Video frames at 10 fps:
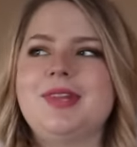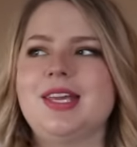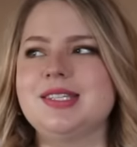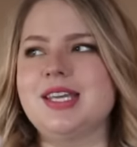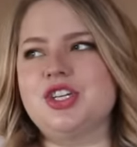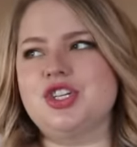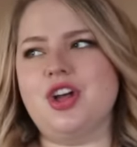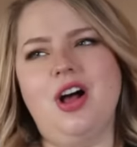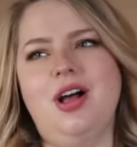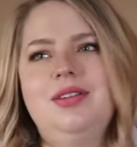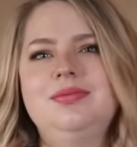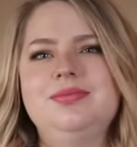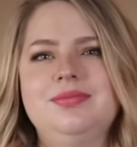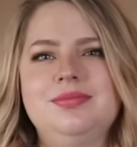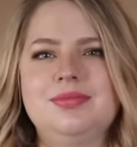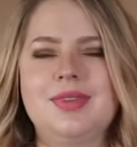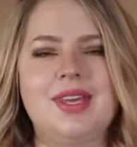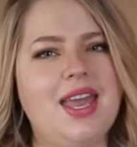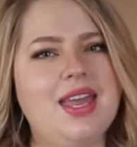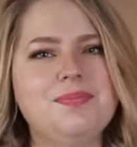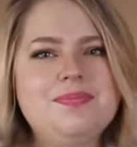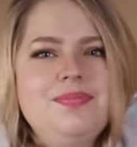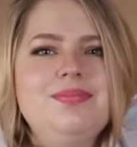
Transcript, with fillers: It's like a shawl, cape,